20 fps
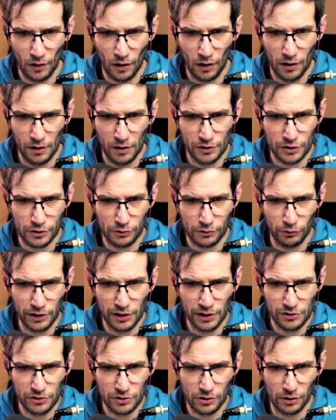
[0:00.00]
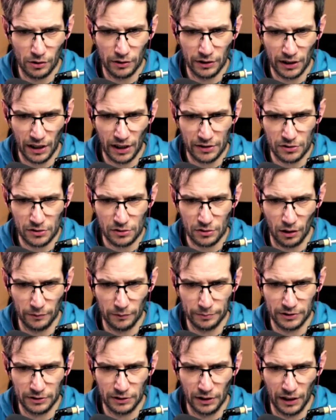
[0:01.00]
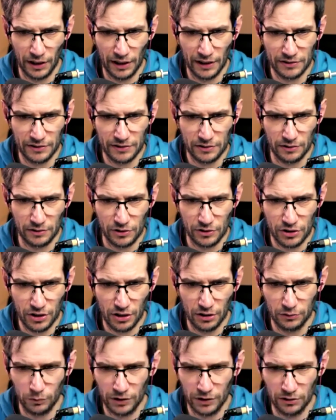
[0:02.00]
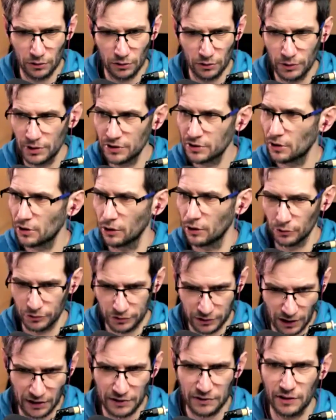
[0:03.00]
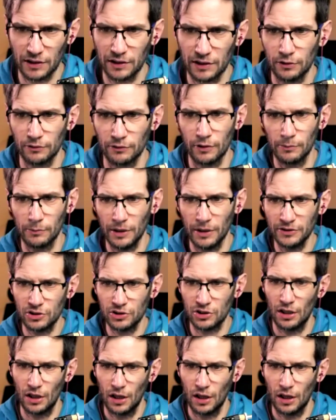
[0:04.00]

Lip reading: Screen sharing has stopped as the shared window is closed. Yes, thank you very much.